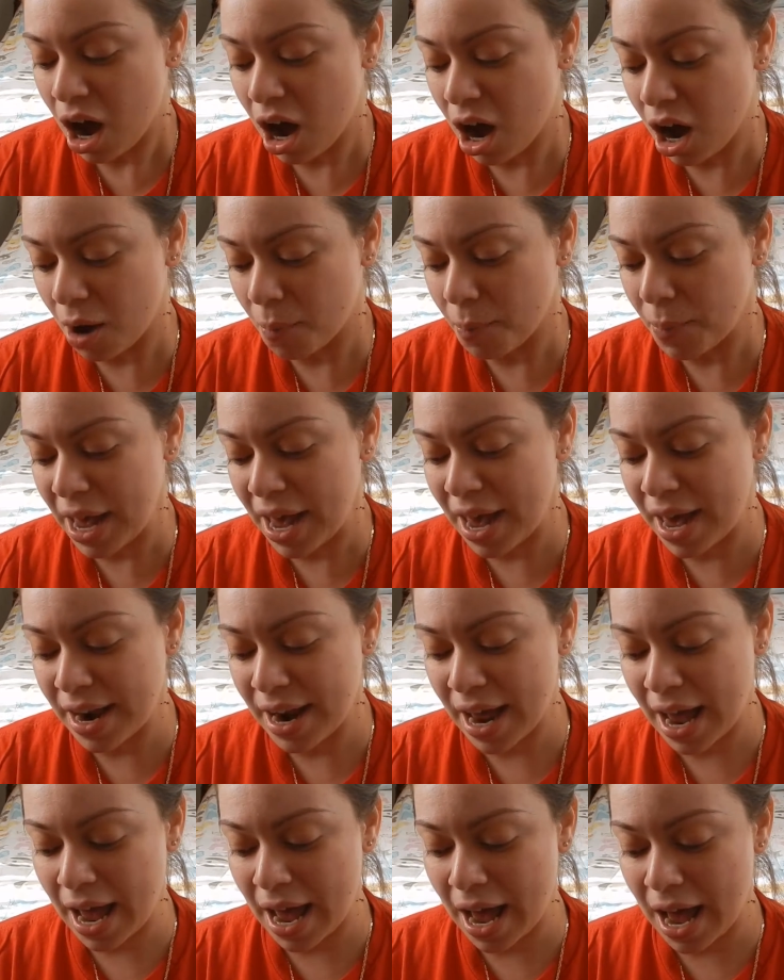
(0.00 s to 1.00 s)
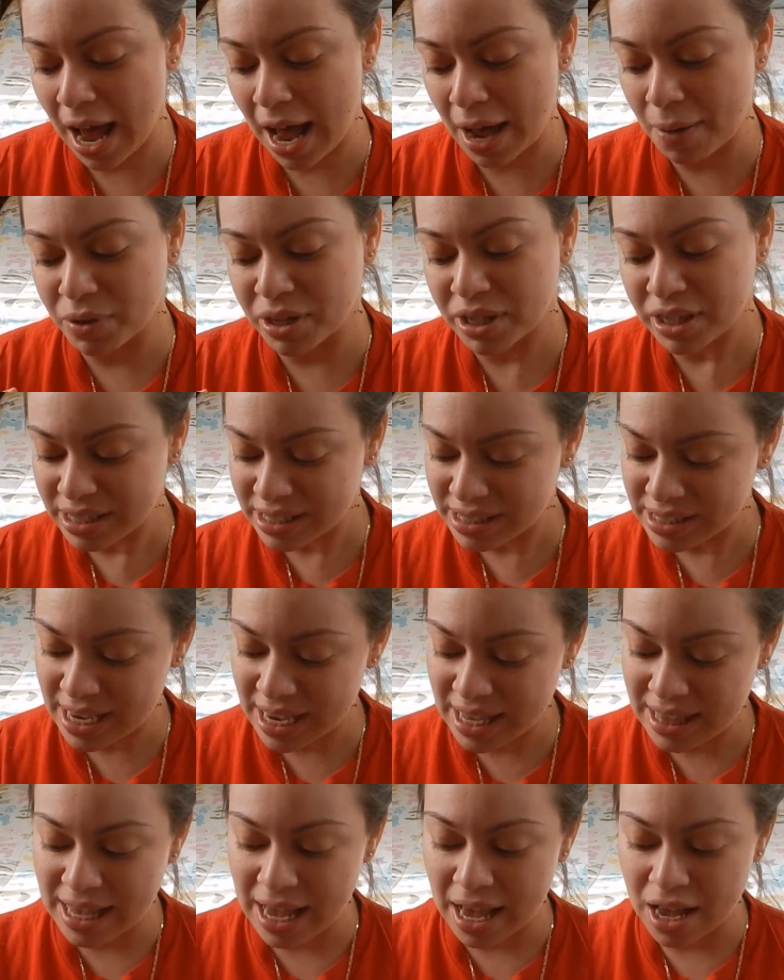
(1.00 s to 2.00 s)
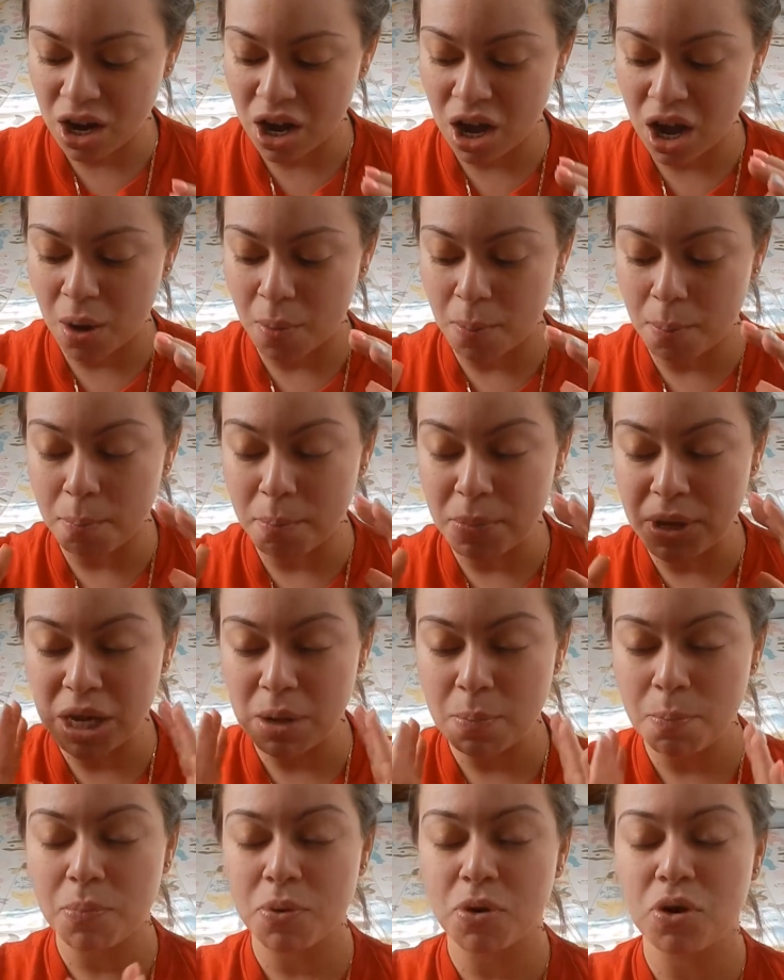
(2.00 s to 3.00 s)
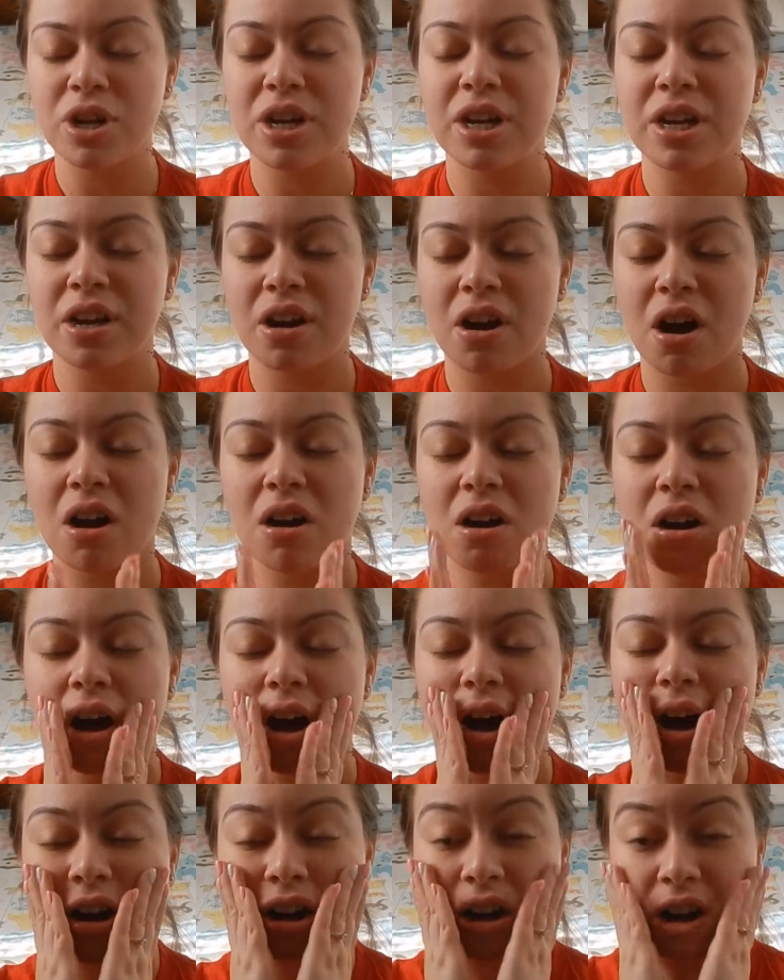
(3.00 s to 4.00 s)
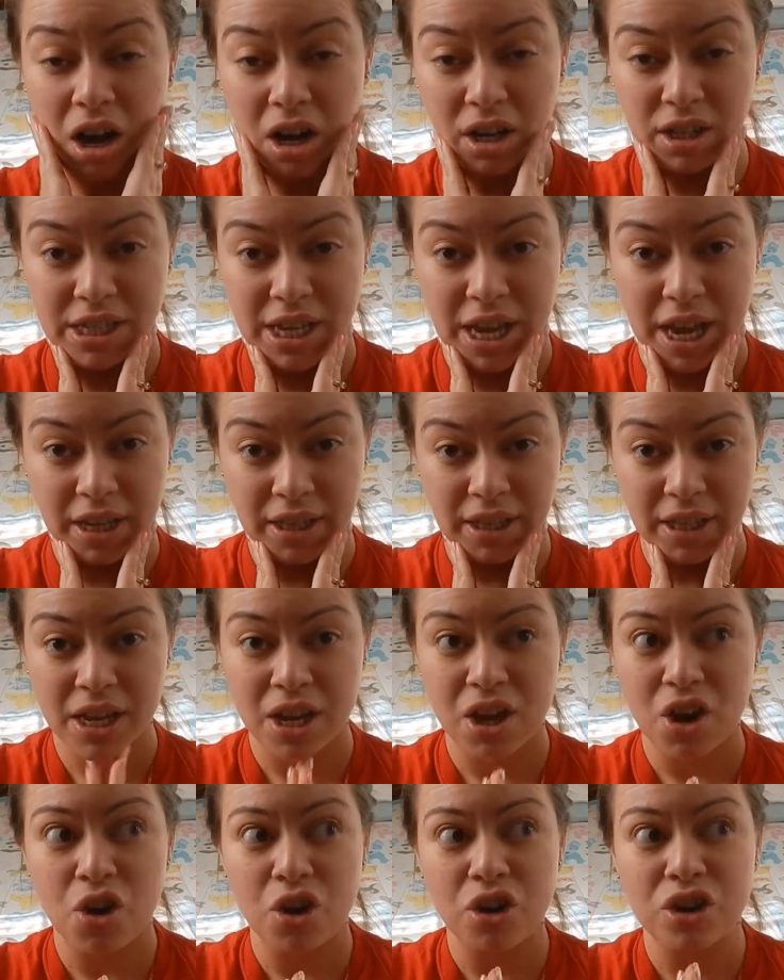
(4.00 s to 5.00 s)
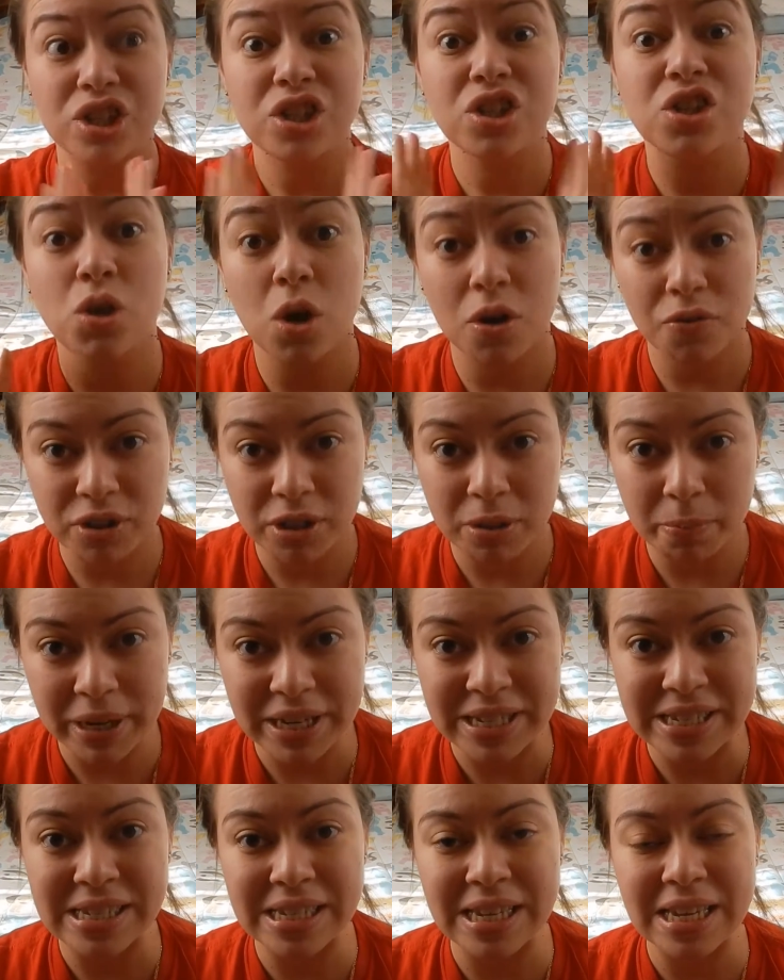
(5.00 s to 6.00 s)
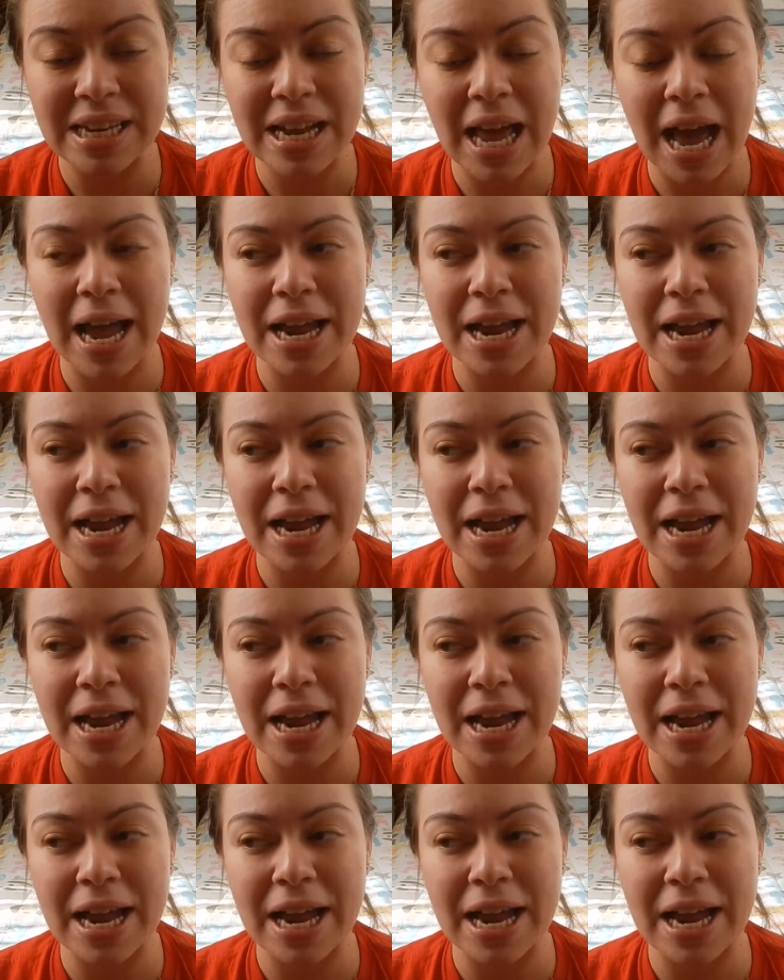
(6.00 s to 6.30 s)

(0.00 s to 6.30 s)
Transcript: And I'm going to say that me putting it on contact softened my skin.